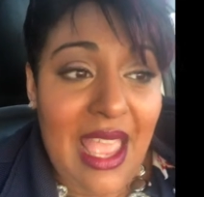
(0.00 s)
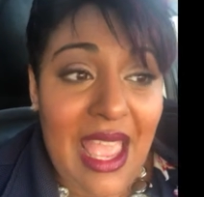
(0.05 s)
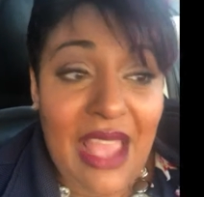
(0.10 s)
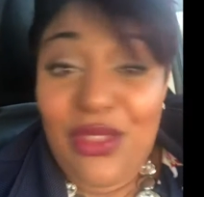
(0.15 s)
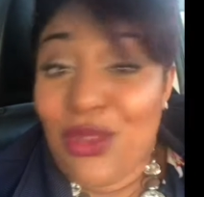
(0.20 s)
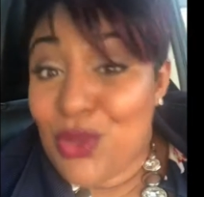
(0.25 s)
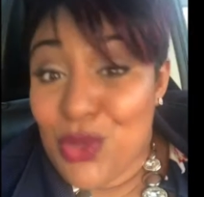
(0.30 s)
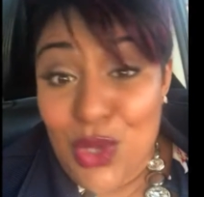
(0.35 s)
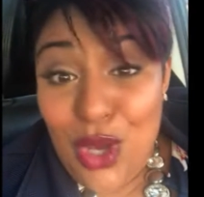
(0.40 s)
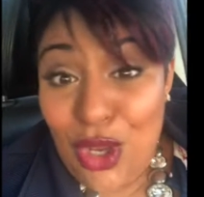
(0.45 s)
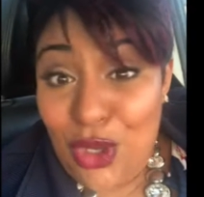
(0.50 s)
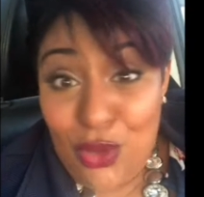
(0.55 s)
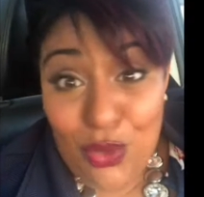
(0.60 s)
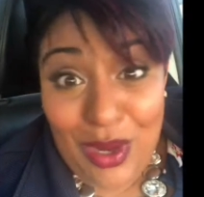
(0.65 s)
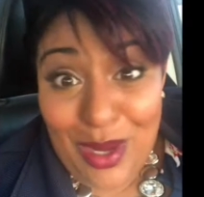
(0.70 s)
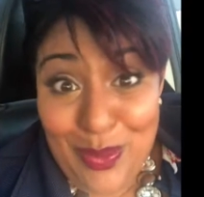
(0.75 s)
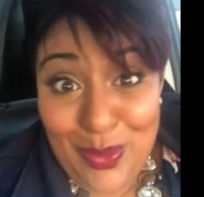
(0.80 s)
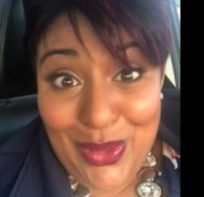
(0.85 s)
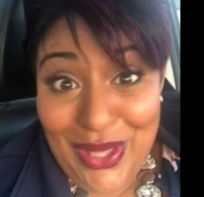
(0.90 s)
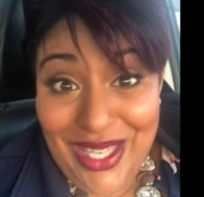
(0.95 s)
And those are all
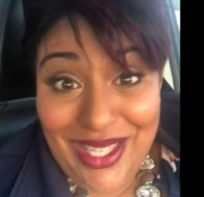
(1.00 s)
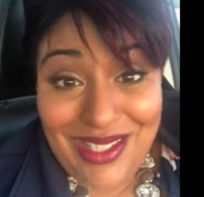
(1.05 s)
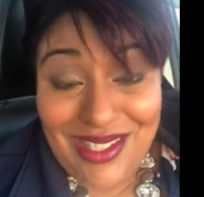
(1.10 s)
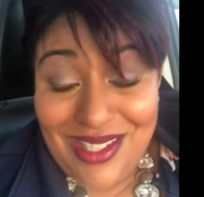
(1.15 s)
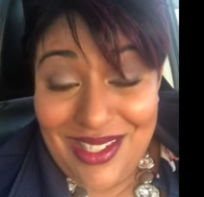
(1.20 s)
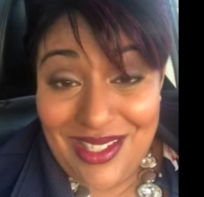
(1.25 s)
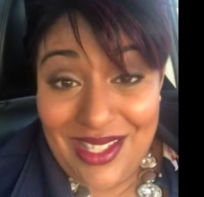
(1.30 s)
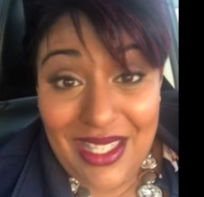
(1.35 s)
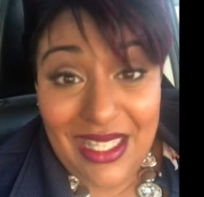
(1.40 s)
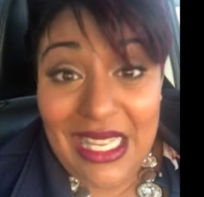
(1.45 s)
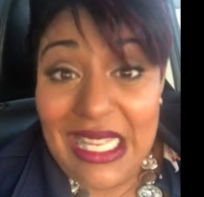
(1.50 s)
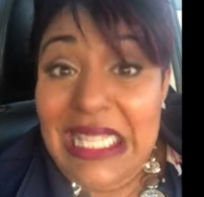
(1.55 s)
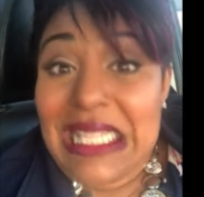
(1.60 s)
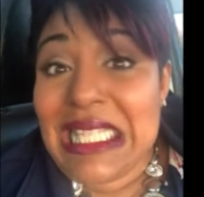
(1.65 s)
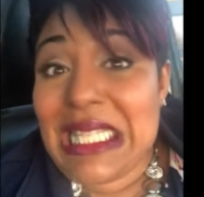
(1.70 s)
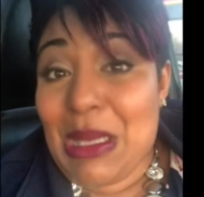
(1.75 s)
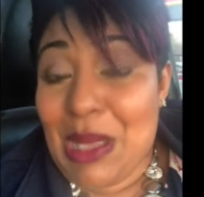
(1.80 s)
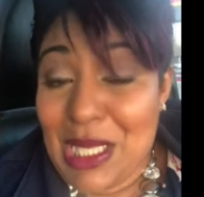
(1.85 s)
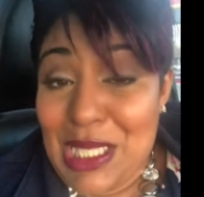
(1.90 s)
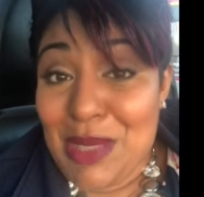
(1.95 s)
great places.
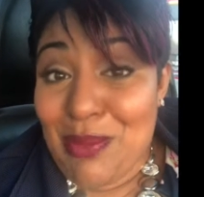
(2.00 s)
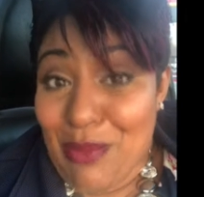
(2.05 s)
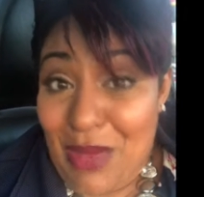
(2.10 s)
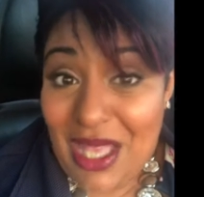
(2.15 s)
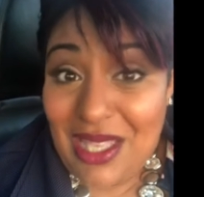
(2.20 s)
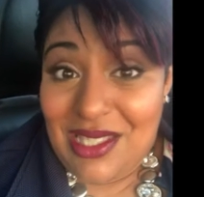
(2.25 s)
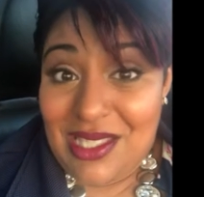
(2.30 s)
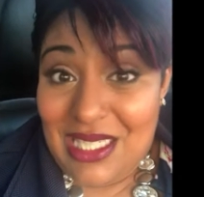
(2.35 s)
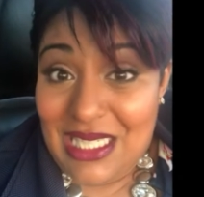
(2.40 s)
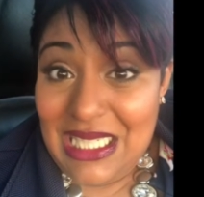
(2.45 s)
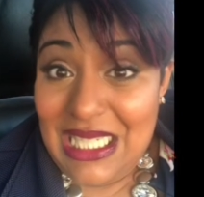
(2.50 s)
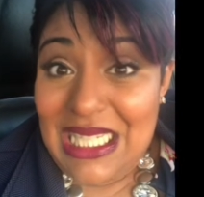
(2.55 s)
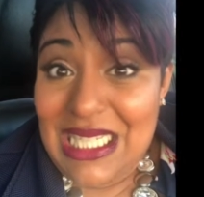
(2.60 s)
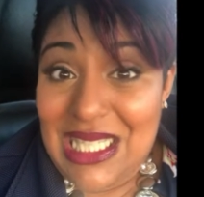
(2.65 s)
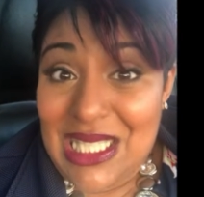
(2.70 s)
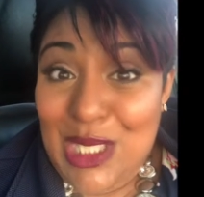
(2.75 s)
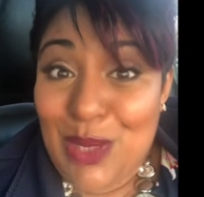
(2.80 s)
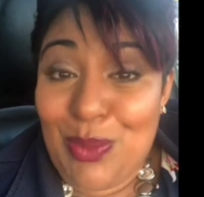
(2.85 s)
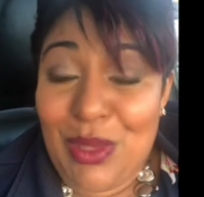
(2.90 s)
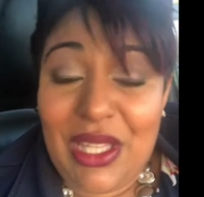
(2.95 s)
It's a must. It
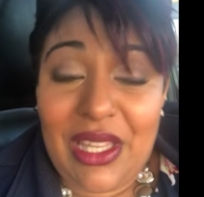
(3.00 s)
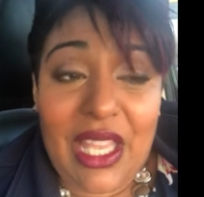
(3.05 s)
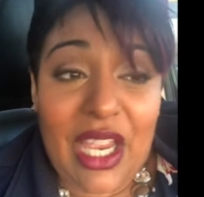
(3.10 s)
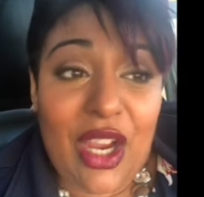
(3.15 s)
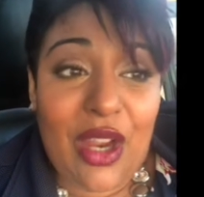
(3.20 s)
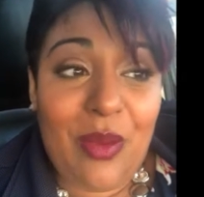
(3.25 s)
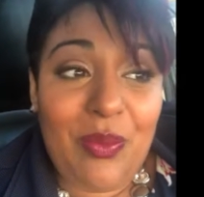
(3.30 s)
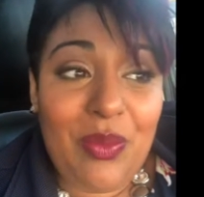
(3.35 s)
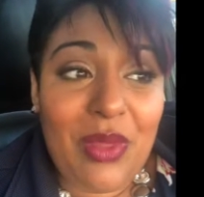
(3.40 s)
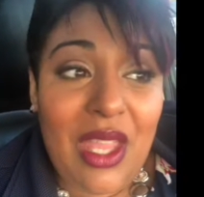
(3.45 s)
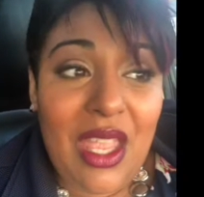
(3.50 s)
needs to be there.